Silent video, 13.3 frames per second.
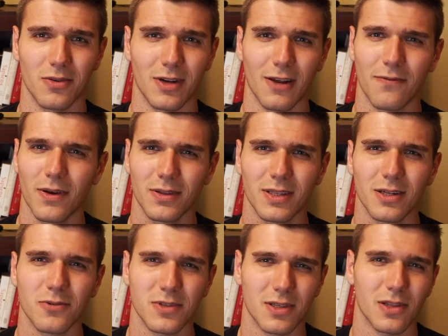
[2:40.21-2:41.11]
and I felt that it
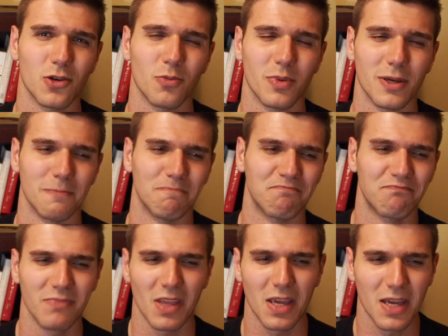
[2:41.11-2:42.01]
was a little
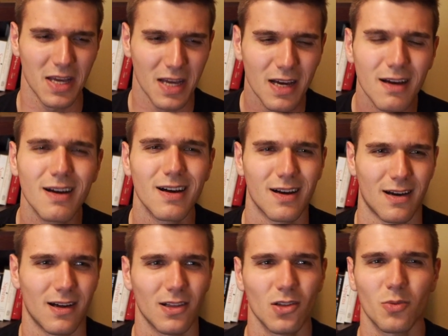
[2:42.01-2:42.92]

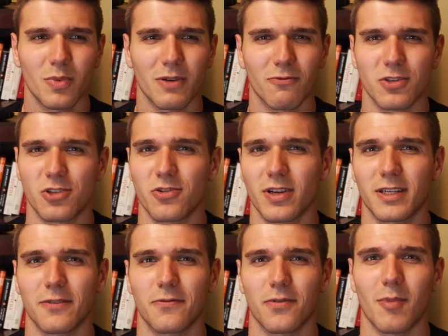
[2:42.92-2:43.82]
bit
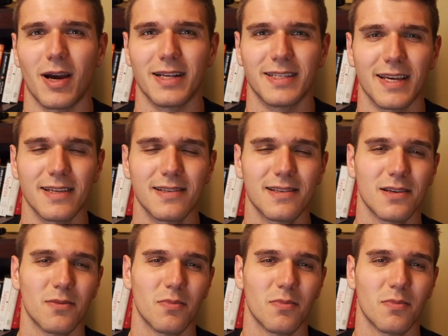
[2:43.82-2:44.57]
restrictive for my taste,